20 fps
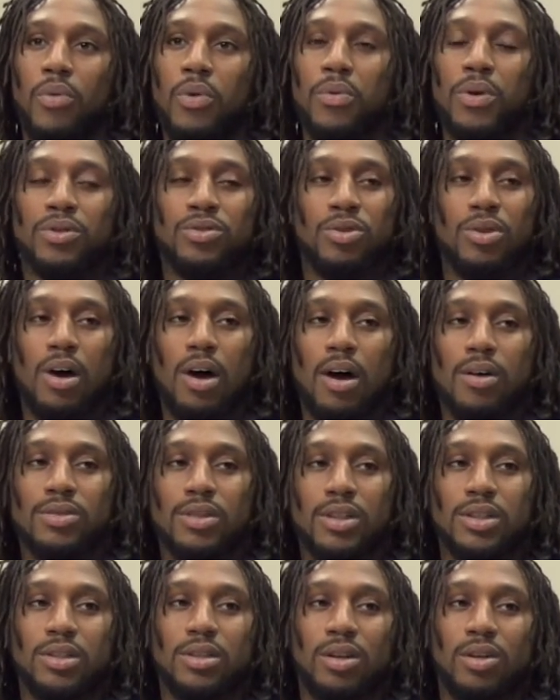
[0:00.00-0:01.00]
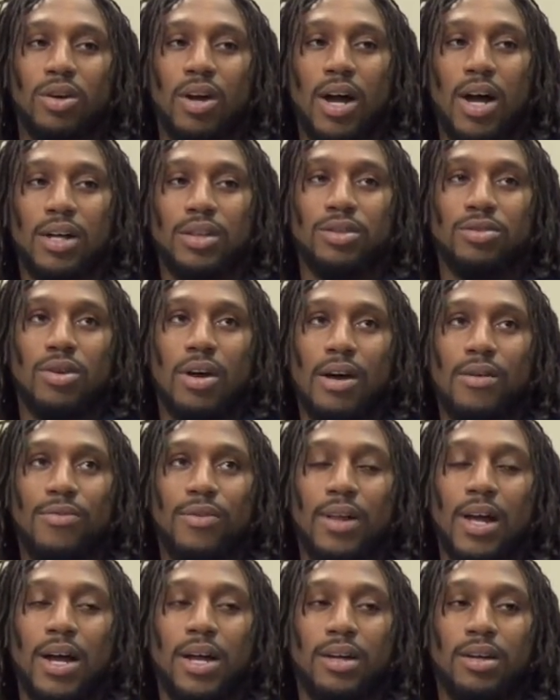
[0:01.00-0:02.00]
We went through the offseason, the grind. You know, I
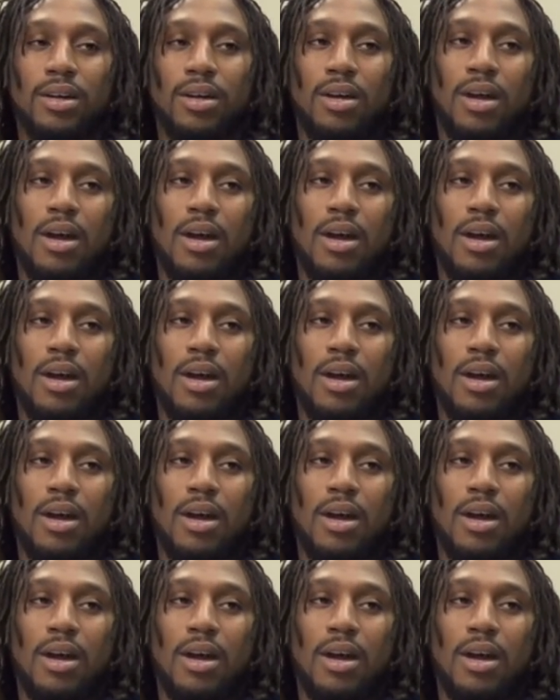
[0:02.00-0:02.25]
feel like